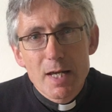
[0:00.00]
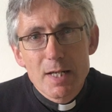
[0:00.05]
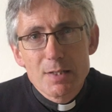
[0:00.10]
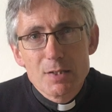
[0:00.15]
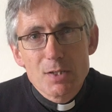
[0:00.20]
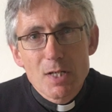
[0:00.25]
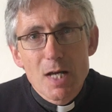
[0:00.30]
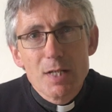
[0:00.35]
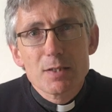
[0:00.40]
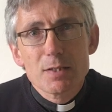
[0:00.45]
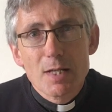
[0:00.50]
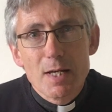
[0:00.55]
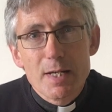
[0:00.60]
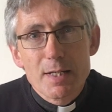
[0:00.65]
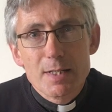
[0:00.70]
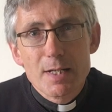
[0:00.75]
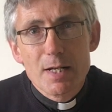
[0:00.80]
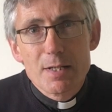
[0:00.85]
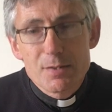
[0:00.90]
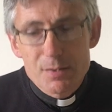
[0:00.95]
and
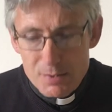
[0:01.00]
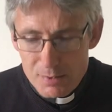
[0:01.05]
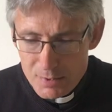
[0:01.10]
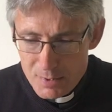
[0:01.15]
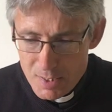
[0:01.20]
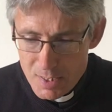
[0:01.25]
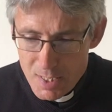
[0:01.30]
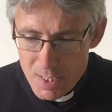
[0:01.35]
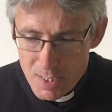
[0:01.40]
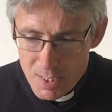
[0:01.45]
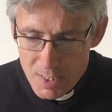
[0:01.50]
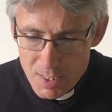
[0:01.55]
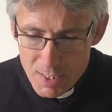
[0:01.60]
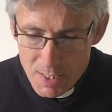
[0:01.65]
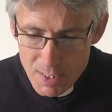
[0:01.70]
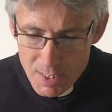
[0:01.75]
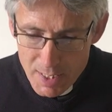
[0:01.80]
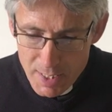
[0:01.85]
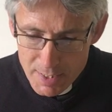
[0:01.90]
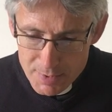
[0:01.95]
unlike us,
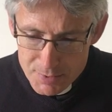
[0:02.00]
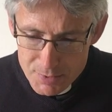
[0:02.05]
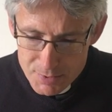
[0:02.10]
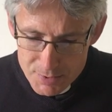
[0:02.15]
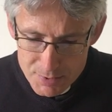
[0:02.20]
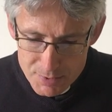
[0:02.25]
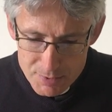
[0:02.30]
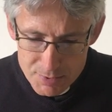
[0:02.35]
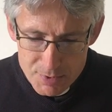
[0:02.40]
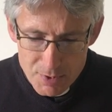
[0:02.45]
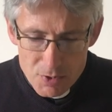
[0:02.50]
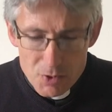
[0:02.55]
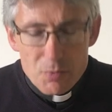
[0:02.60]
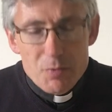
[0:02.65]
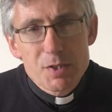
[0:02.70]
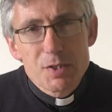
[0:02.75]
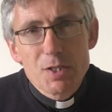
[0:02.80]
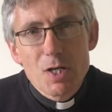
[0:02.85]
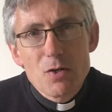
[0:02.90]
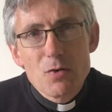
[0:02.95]
and so
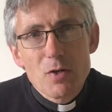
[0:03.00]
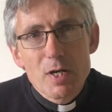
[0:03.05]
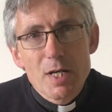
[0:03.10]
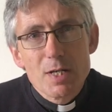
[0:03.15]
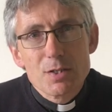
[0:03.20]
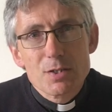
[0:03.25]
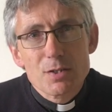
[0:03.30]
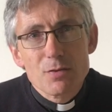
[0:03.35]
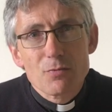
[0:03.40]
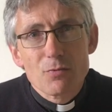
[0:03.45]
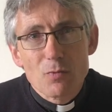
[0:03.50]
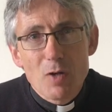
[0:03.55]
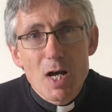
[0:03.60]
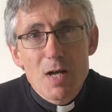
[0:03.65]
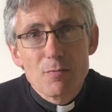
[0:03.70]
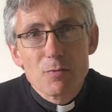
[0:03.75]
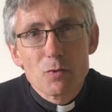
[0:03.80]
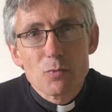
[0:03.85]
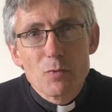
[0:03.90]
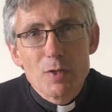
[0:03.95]
there is no hint of
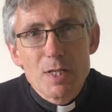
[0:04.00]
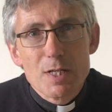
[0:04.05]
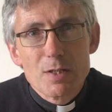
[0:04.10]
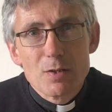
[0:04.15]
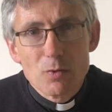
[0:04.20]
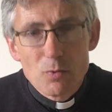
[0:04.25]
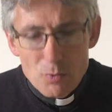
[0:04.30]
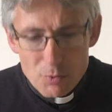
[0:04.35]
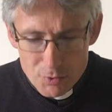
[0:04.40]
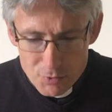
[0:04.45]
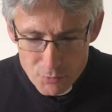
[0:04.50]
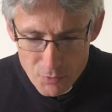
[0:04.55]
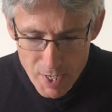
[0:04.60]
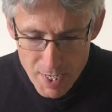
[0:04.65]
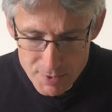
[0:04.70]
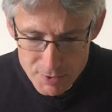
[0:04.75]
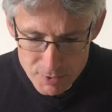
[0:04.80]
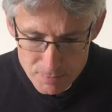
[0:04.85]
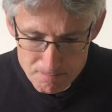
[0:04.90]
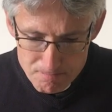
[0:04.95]
rivalry or
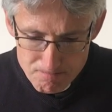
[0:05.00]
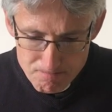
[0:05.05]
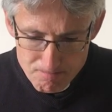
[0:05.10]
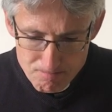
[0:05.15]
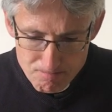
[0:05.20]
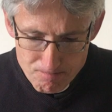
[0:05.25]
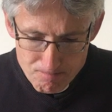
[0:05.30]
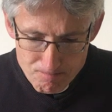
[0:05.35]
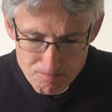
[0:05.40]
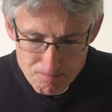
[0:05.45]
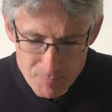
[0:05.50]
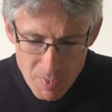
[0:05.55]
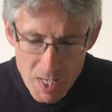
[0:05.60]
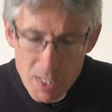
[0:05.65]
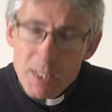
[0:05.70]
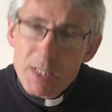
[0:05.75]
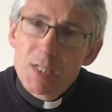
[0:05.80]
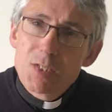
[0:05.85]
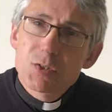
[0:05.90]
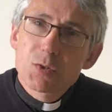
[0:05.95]
threat.
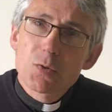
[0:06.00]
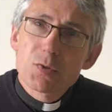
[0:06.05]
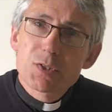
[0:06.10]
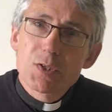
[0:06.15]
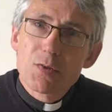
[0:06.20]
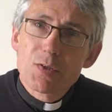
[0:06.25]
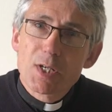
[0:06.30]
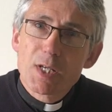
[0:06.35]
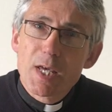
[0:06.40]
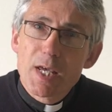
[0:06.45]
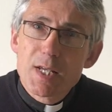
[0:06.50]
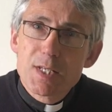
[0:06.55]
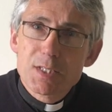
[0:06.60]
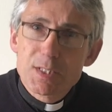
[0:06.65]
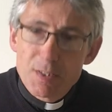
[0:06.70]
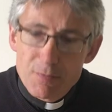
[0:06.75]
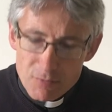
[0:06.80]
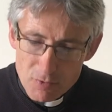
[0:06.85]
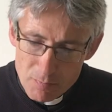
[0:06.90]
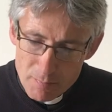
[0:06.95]
It's also the case
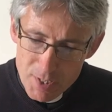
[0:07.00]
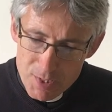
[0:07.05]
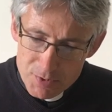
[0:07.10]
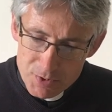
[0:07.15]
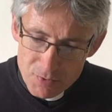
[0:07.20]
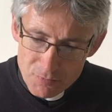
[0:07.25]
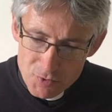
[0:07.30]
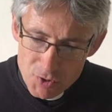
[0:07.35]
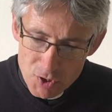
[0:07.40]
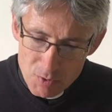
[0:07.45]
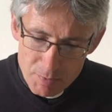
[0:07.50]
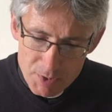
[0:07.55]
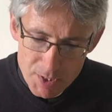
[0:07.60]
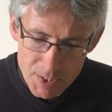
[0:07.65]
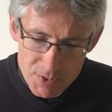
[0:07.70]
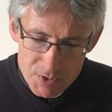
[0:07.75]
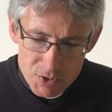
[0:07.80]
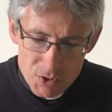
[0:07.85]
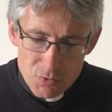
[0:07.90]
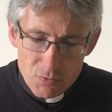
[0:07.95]
that for most of human
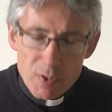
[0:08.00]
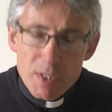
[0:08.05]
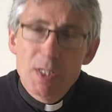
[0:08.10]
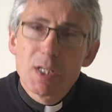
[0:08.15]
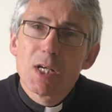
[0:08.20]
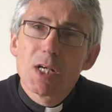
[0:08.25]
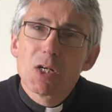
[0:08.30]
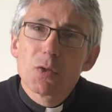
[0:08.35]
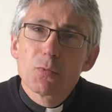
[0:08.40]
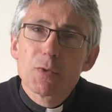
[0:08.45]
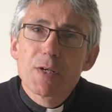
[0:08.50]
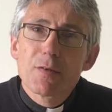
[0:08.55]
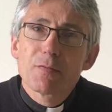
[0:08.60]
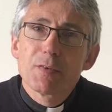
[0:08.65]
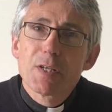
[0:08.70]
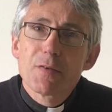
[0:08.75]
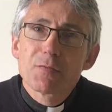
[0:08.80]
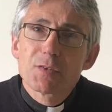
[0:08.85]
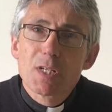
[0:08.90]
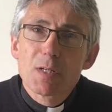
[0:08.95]
history,
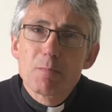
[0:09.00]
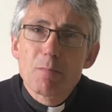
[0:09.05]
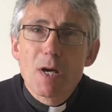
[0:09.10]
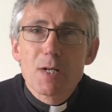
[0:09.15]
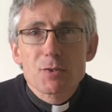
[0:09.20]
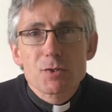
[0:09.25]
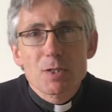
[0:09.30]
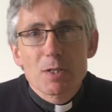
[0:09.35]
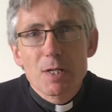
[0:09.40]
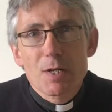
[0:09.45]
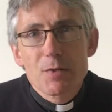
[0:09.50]
we've lived in much